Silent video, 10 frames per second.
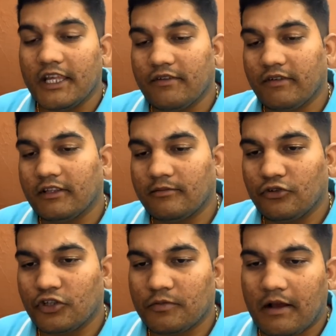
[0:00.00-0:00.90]
Even the
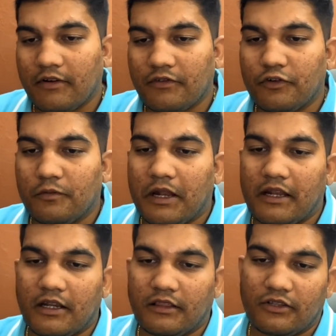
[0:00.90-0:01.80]
most powerful
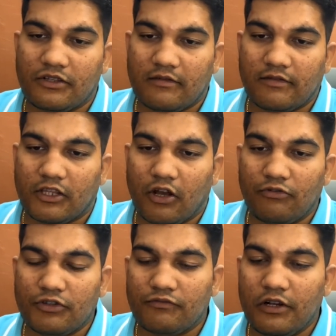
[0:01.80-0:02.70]
planet in the seventh
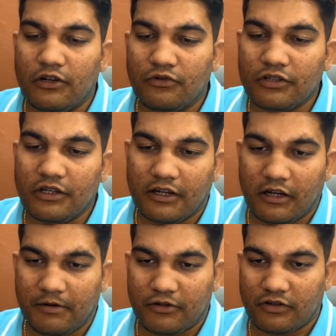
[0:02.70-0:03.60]
house will lose
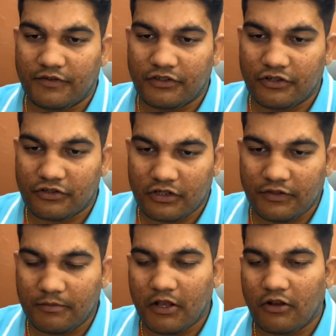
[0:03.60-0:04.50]
little bits of its
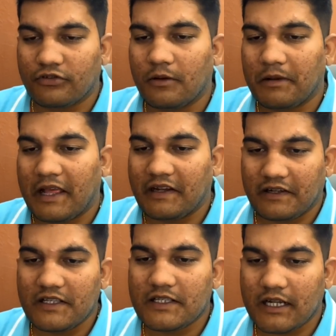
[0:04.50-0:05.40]
strength because the
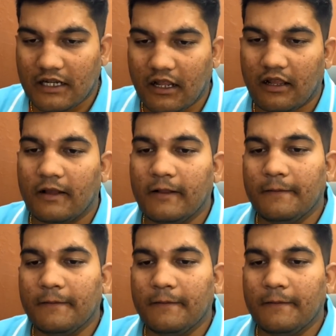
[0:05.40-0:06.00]
planet is setting.